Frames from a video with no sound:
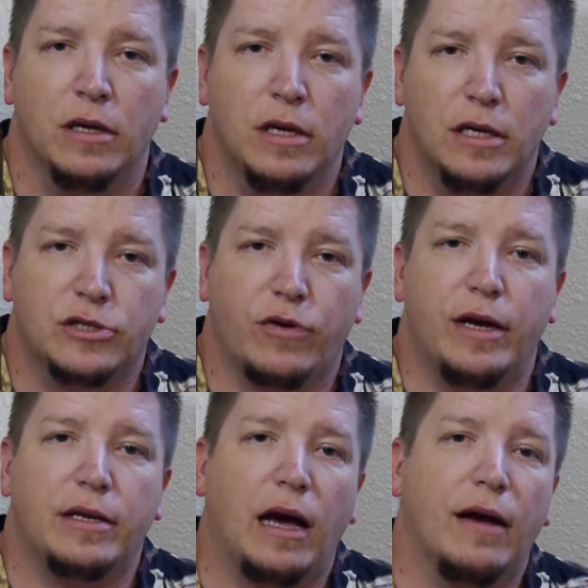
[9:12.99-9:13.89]
It's
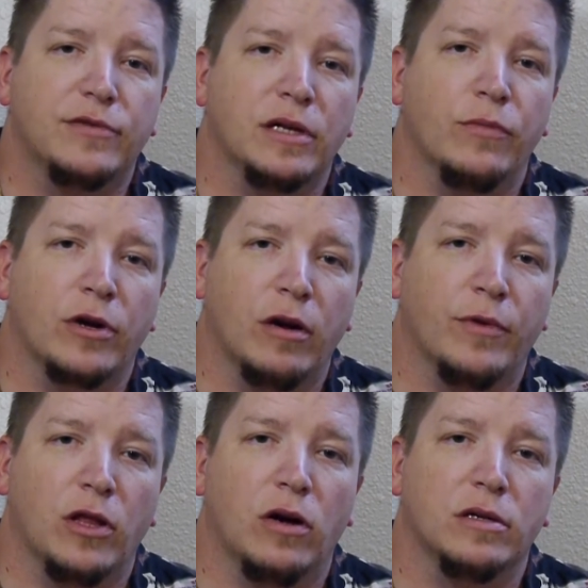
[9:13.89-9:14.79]
great to have someone come
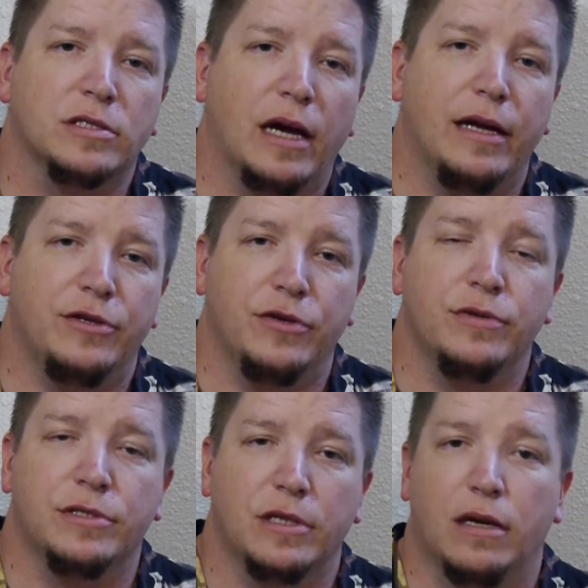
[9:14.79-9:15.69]
alongside you
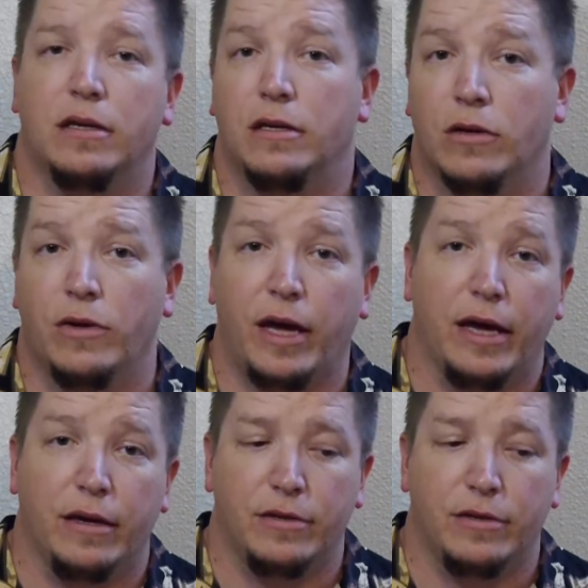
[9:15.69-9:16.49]
and say, you know, hey,